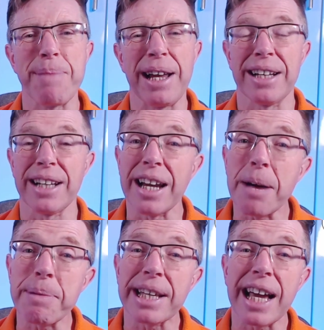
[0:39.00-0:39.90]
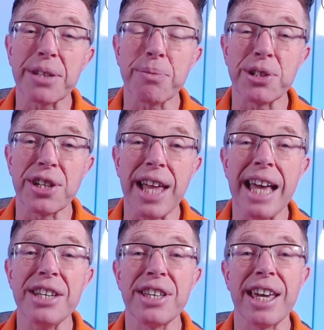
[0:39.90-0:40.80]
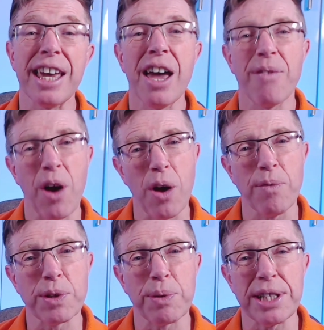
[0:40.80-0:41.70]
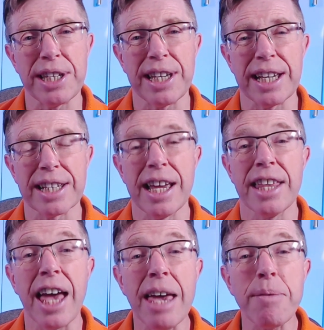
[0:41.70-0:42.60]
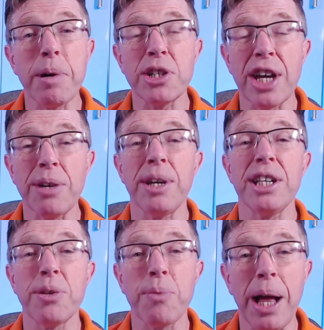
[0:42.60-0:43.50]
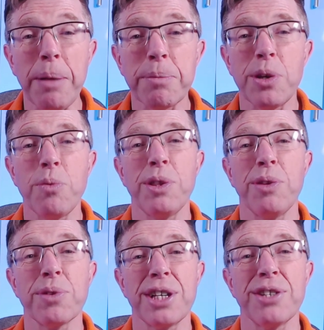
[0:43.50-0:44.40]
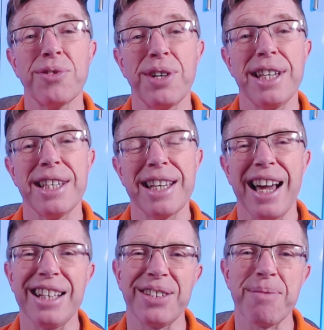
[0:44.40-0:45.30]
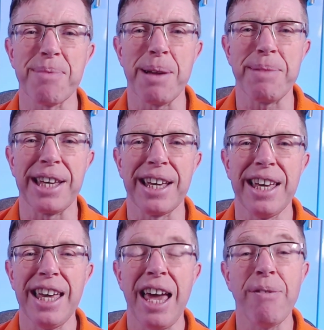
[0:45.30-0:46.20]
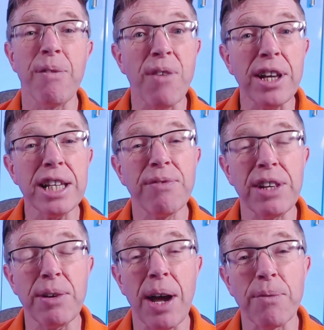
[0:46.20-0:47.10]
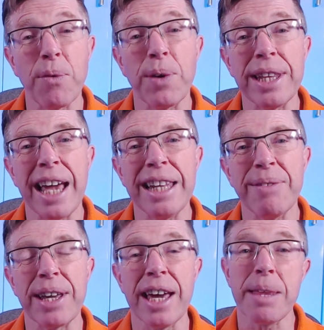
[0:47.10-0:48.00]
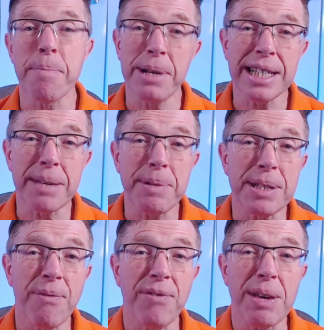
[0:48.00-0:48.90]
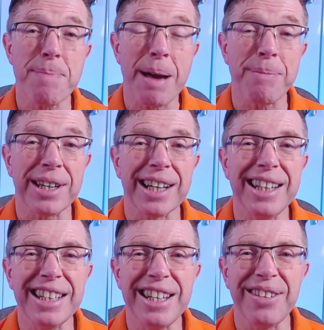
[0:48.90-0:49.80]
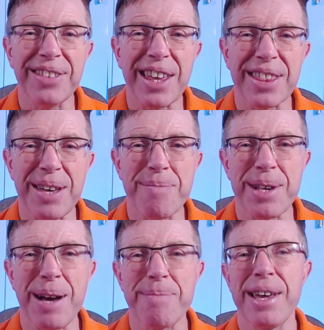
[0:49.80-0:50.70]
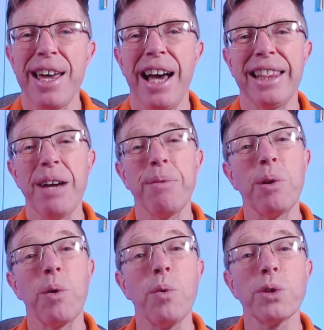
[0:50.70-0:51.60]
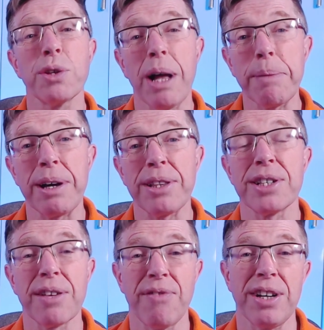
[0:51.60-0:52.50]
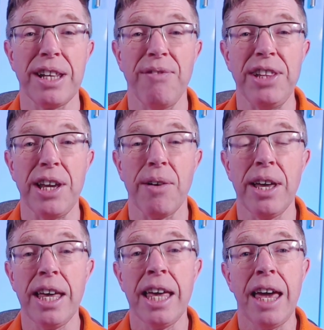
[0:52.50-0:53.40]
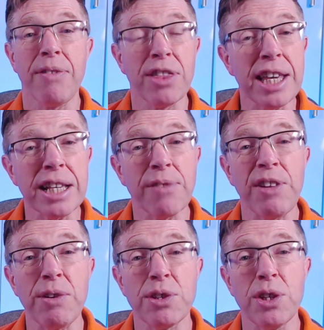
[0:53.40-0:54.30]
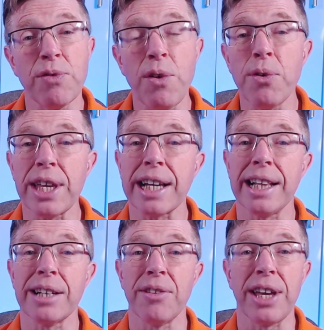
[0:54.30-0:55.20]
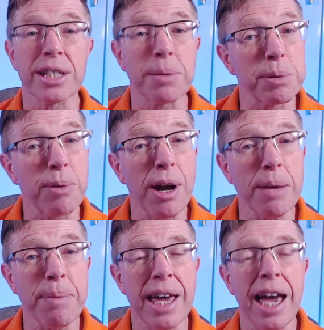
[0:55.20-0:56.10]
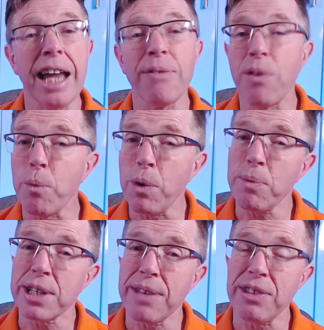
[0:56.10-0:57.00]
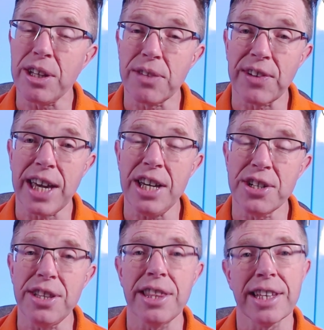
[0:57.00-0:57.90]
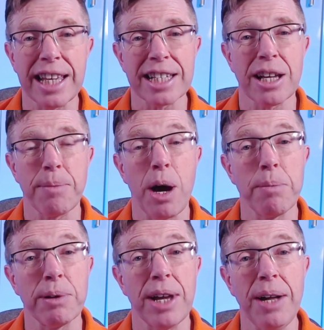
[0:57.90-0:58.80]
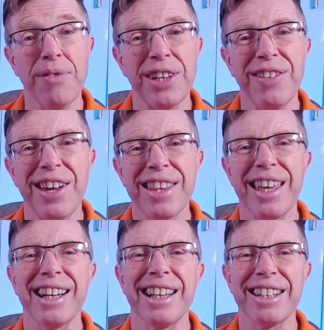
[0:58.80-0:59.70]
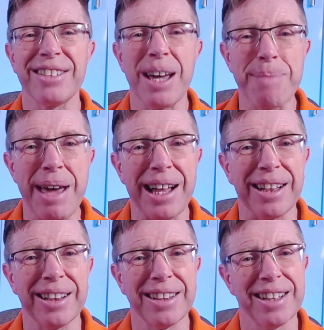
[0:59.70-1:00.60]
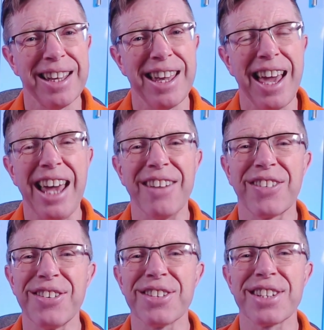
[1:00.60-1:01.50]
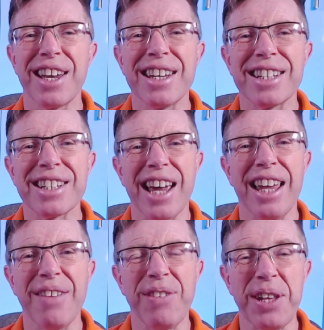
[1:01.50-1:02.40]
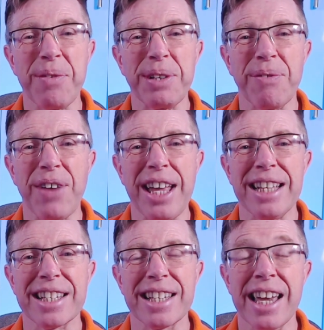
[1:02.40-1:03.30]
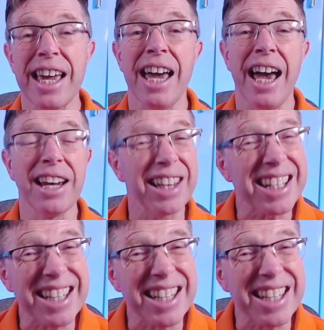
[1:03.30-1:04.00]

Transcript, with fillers: Ballard and I've been a gas resident engineer for over 20 years. The aim of my channel is to help you with your central heating and your plumbing. If you find this video helpful in any way, then please give me some feedback by clicking on that thumbs up, and that will also help others to find the video. If you think this video is useful, then click on that subscribe, and if you want to receive a notification the next time I upload a help video, then click on that bell. And of course, share the video with your friends. And I'd like